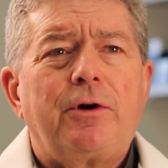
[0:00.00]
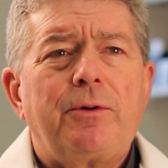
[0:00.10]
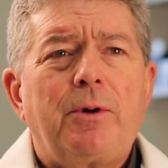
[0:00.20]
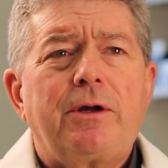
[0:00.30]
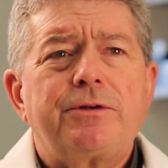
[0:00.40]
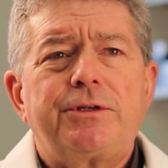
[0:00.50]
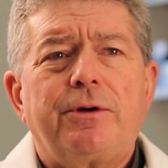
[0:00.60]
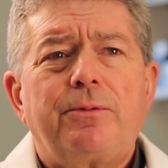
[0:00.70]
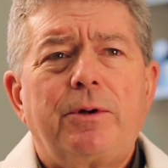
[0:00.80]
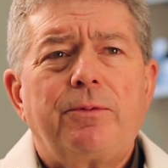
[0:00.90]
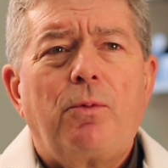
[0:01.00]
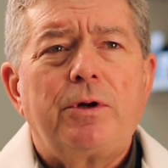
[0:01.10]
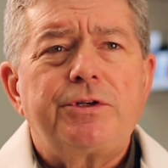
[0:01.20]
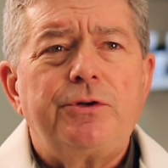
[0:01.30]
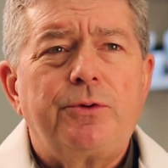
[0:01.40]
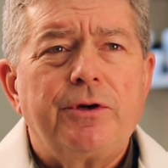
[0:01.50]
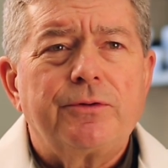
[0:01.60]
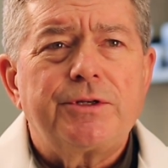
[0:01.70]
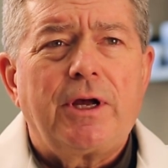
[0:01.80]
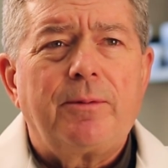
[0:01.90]
very well, so once you
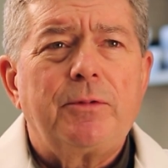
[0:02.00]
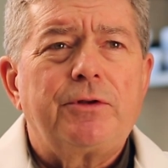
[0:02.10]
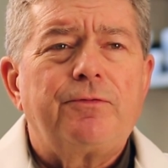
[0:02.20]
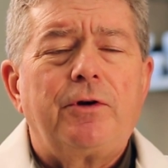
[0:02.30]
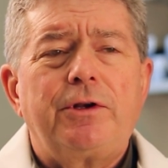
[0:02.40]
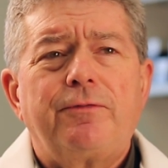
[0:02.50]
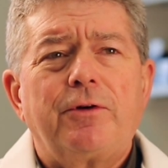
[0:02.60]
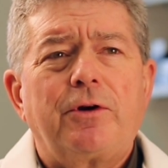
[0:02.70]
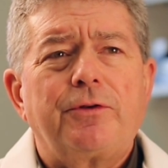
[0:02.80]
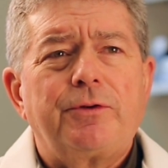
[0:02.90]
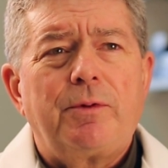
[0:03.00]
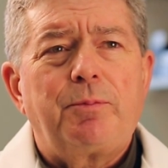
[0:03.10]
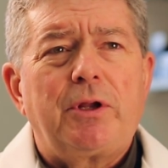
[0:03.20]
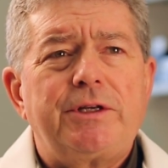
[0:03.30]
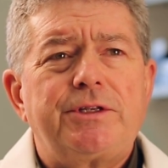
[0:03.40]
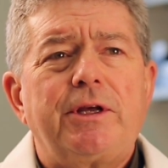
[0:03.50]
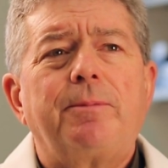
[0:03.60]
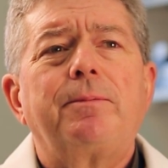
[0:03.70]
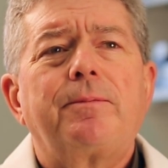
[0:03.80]
kill some, it's very difficult to replace them.